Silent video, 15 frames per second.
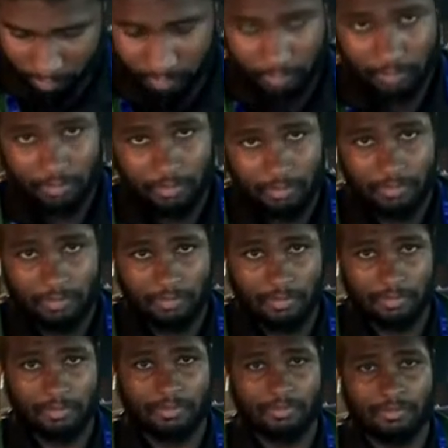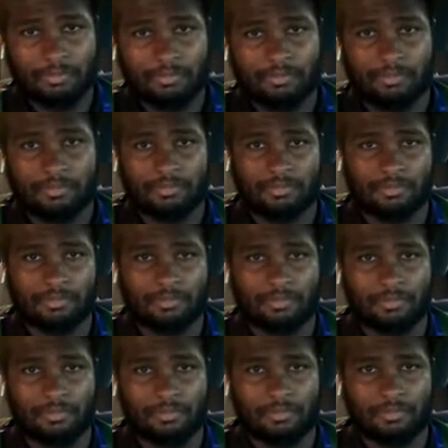
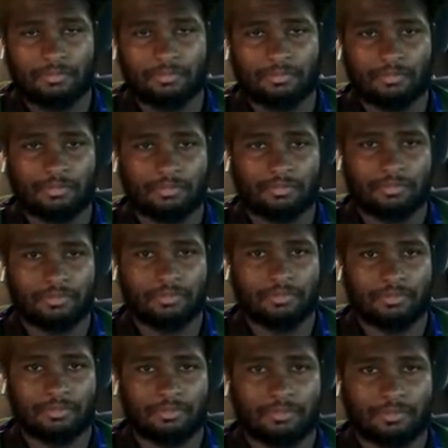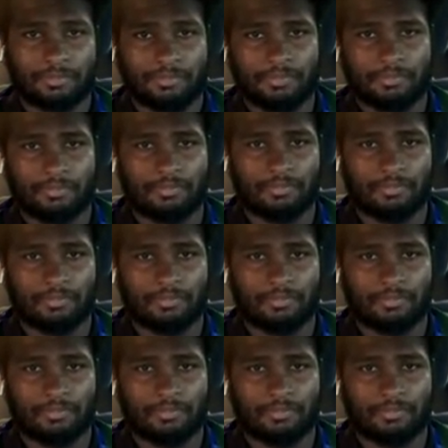(silent)